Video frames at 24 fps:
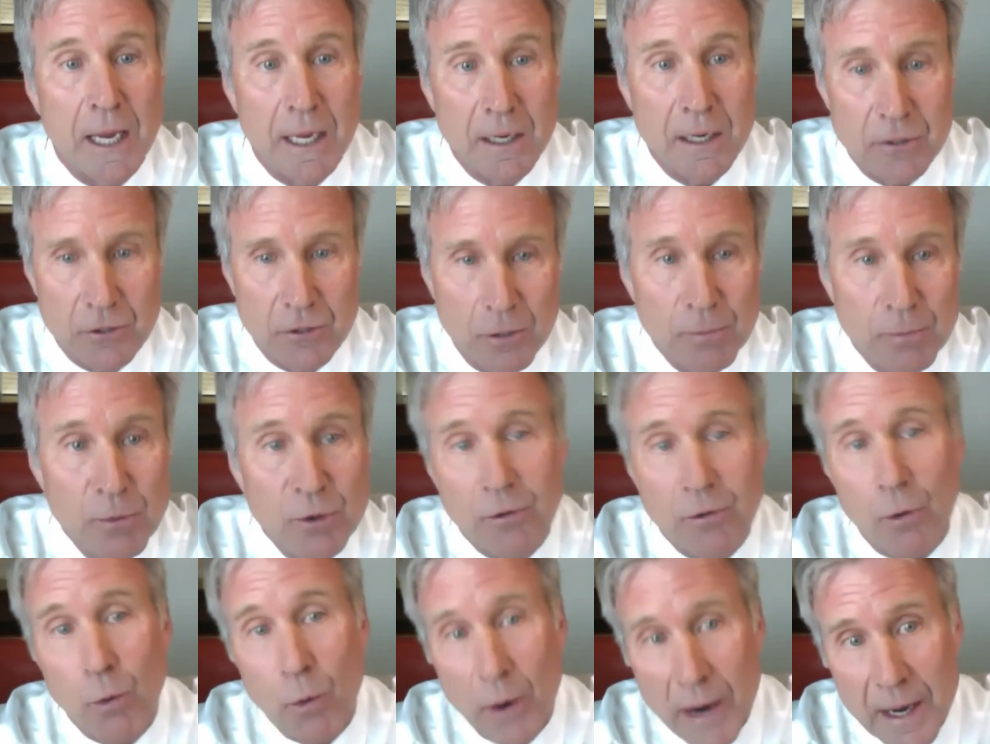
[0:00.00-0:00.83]
move
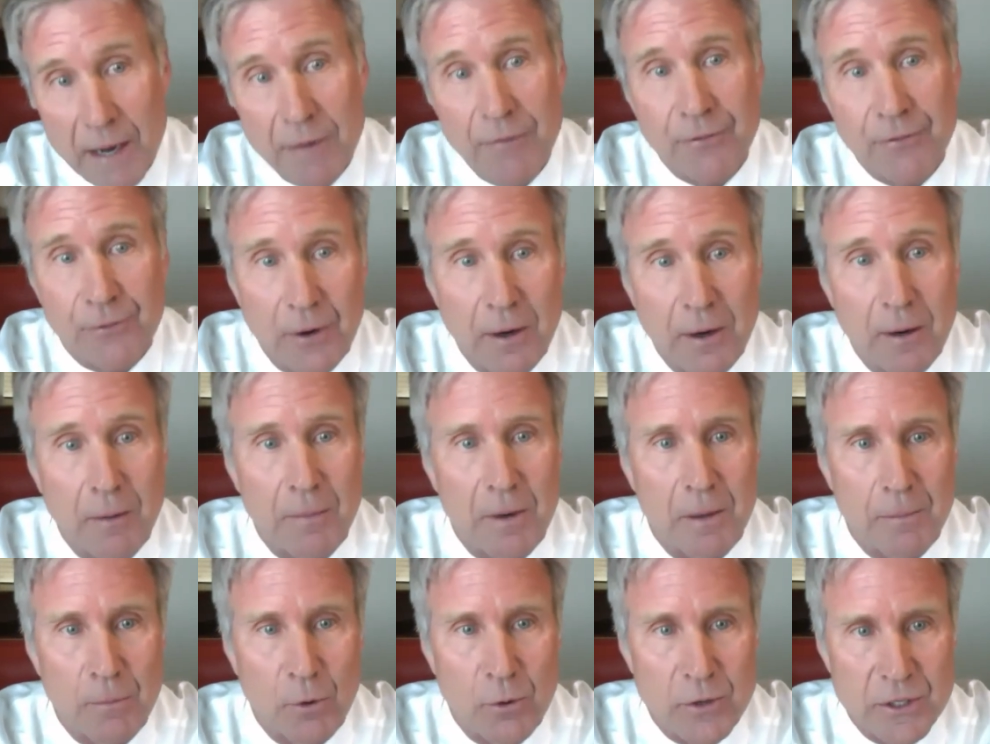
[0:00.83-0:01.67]
away from a
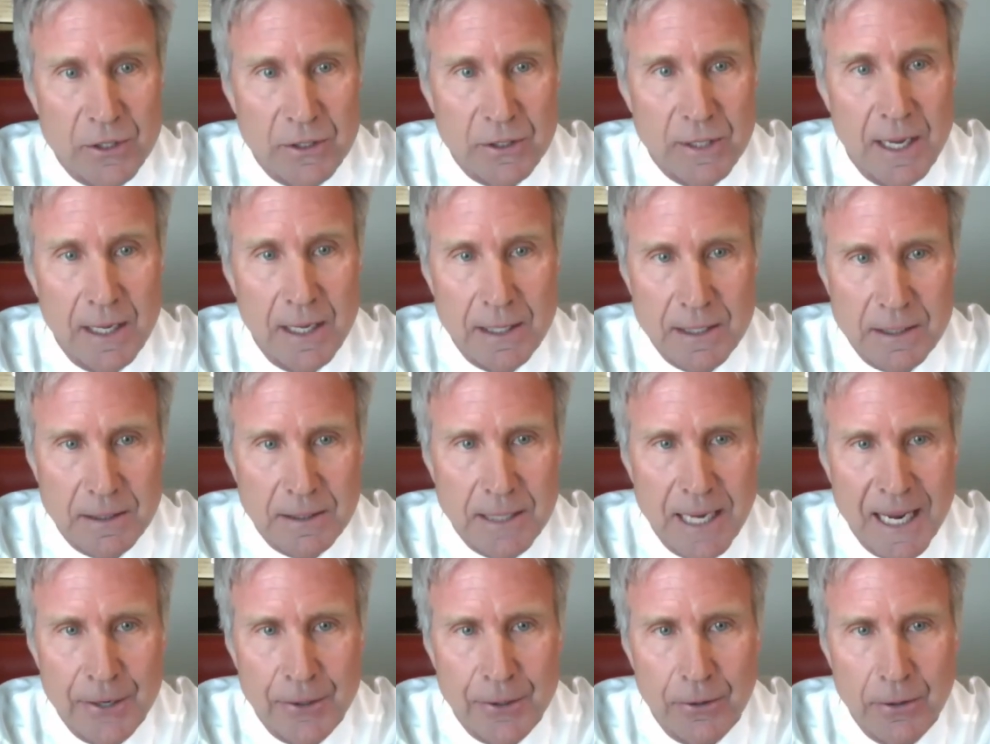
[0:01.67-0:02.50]
more
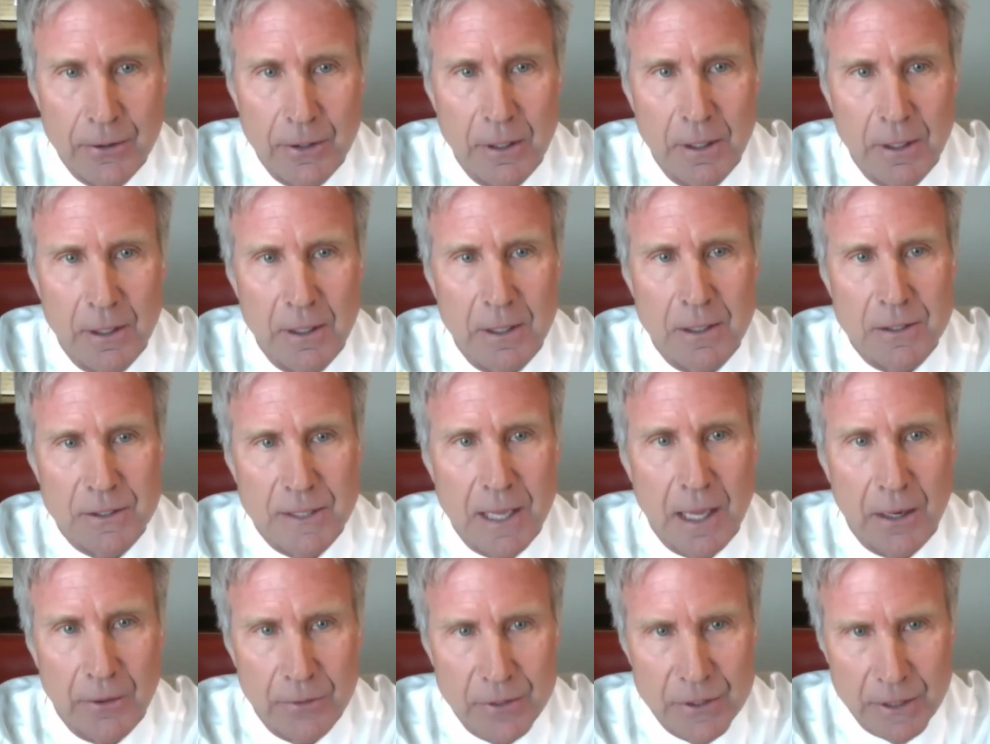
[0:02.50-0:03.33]
standard
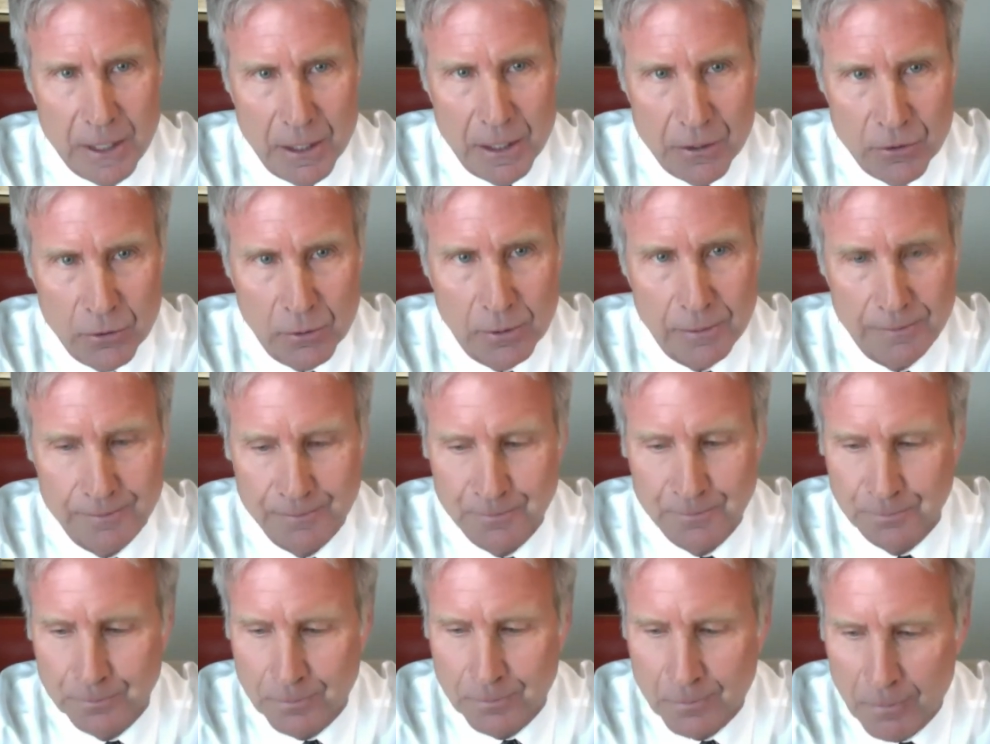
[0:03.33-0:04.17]
salary schedule.
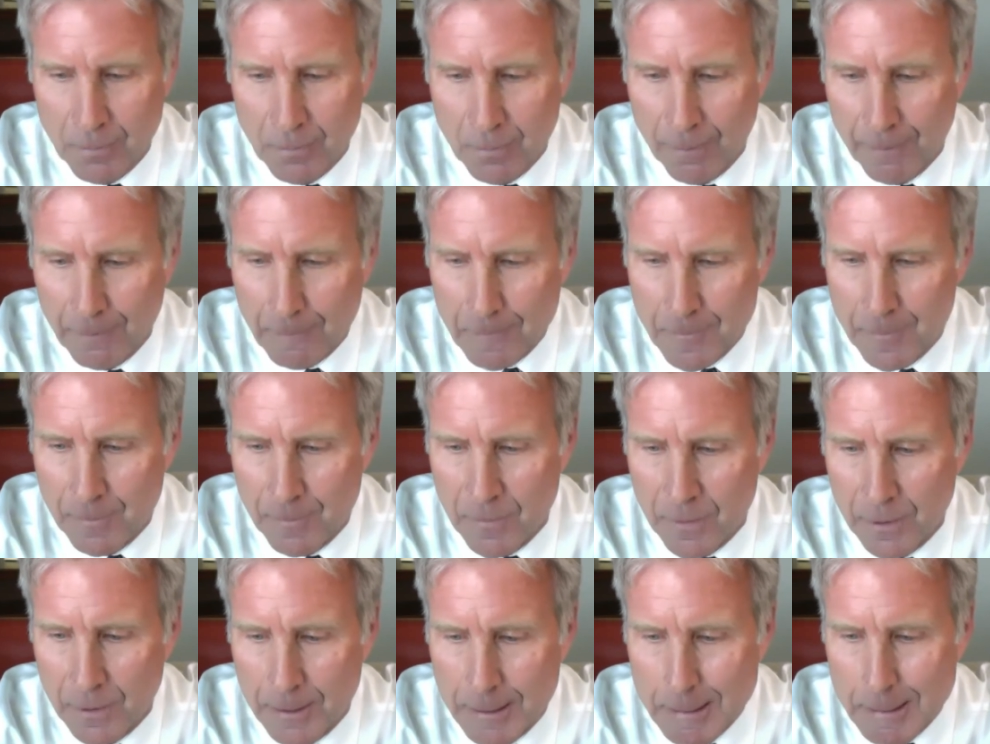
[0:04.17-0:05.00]

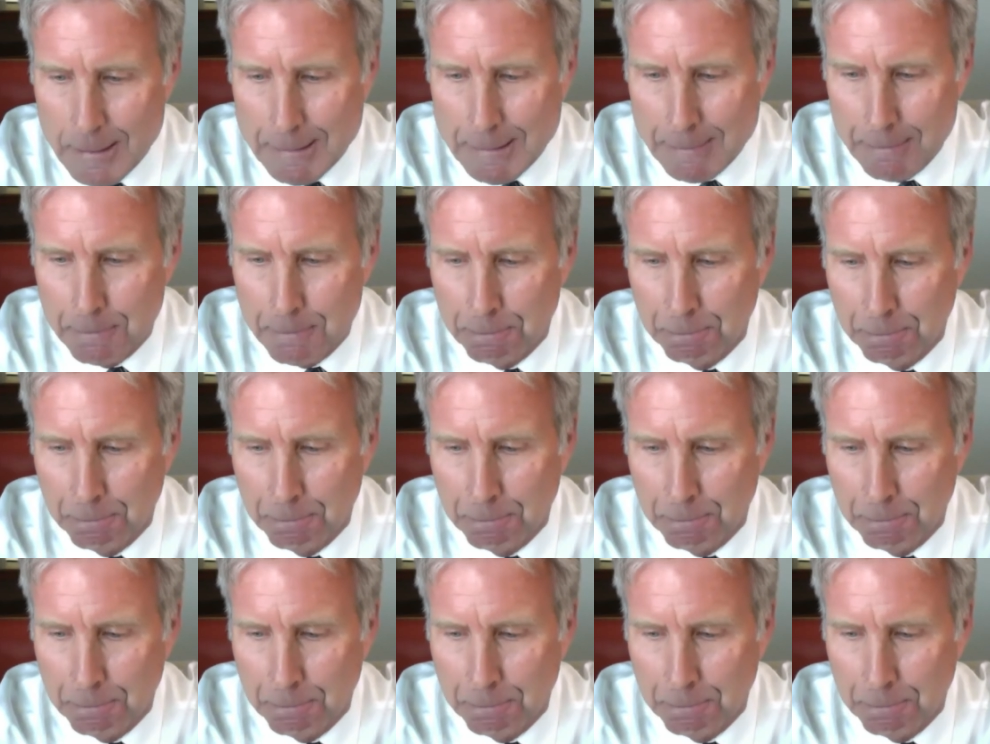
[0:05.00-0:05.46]
I